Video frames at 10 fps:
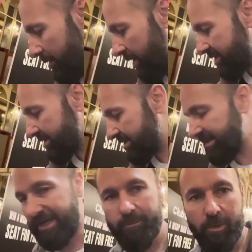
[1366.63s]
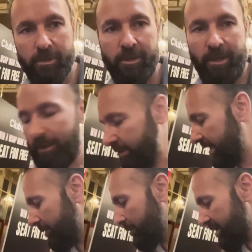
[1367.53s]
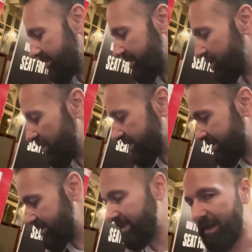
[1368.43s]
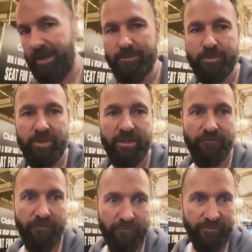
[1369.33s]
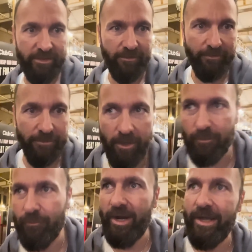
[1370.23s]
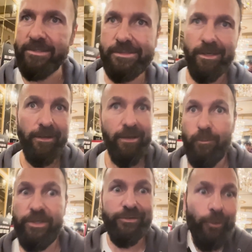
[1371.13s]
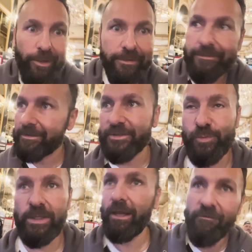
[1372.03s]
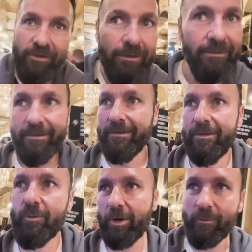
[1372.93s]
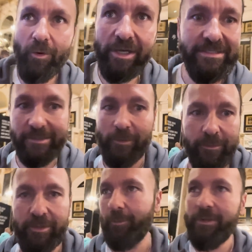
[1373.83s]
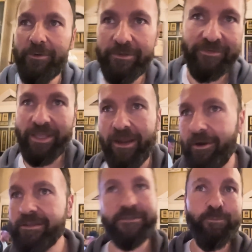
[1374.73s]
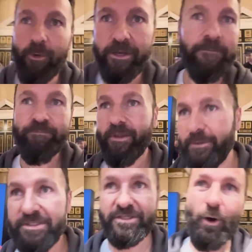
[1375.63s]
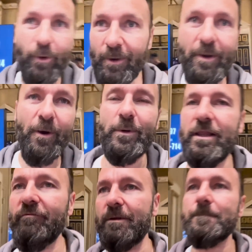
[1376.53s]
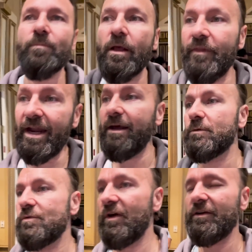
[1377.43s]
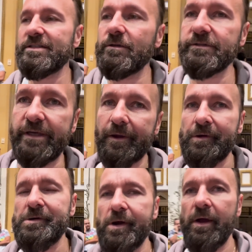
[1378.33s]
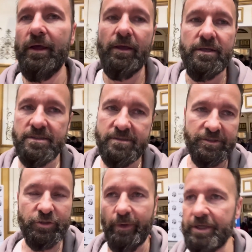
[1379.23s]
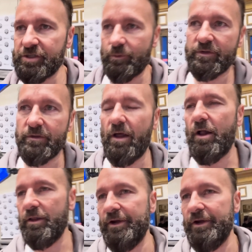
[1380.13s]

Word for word: busted a second bullet. And we get busted just in time to play the $1,500 Razz. And we do it because we love it. And we're crazy. We, you know, we don't even care at this point. We just go, go, go. We love it. That hand was very tilting because of the situation with Talal